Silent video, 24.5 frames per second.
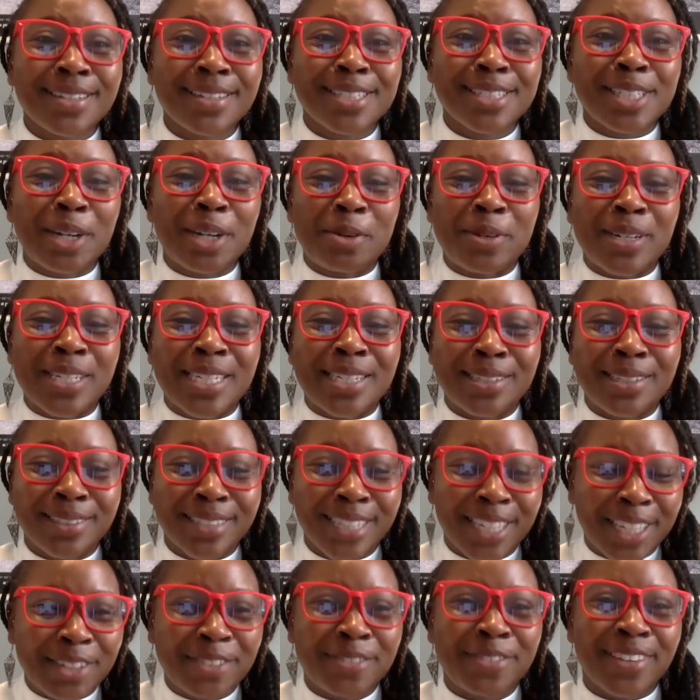so we
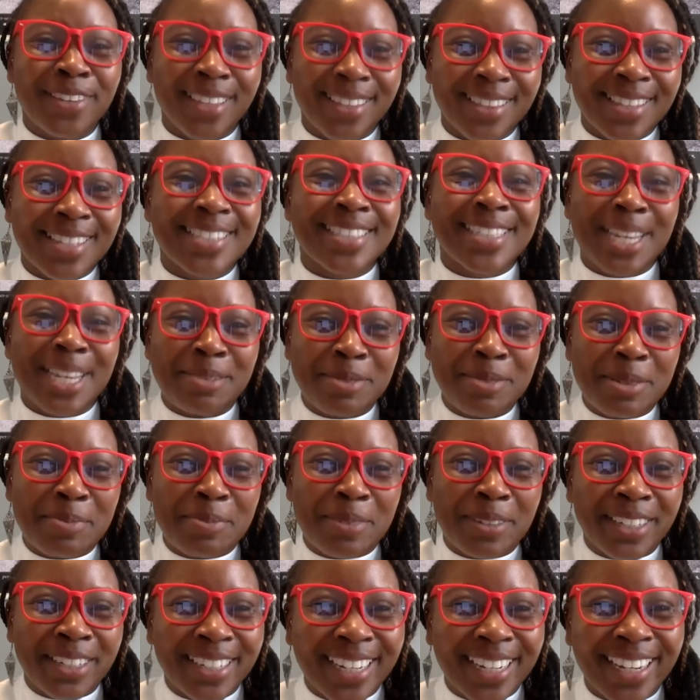live right. in the same
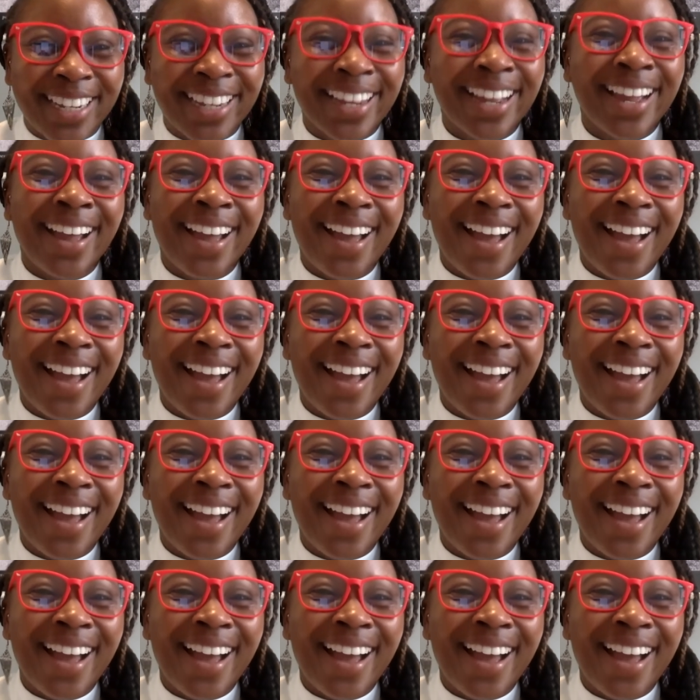community.